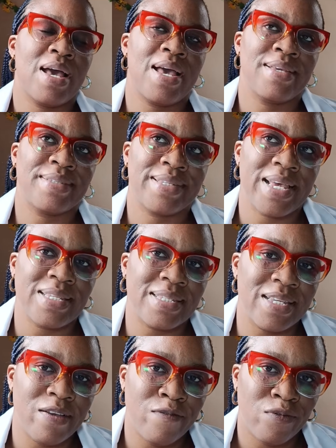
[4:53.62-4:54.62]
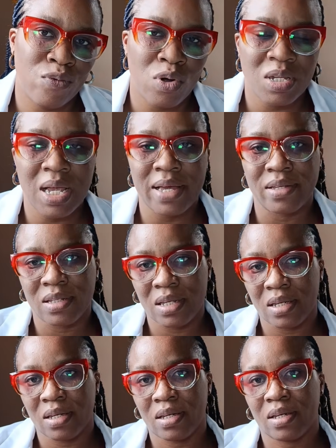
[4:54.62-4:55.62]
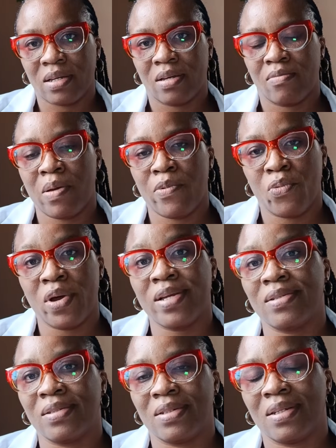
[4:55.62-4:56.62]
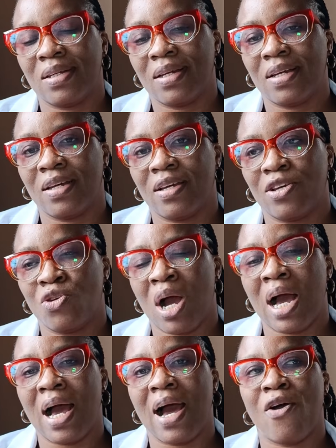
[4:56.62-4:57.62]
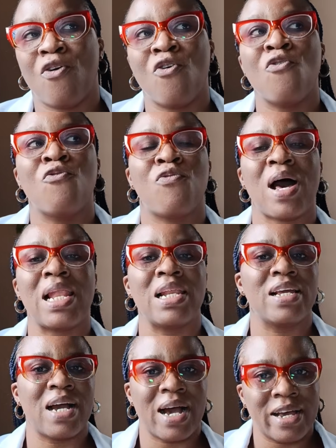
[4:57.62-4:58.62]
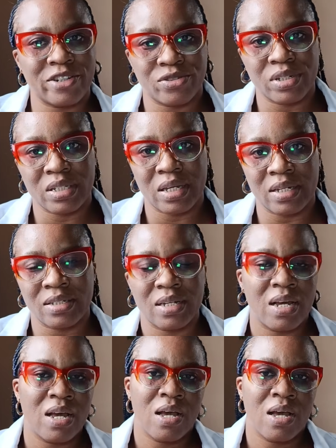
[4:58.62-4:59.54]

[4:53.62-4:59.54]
excessive water intake. Maybe when you are overly hydrated,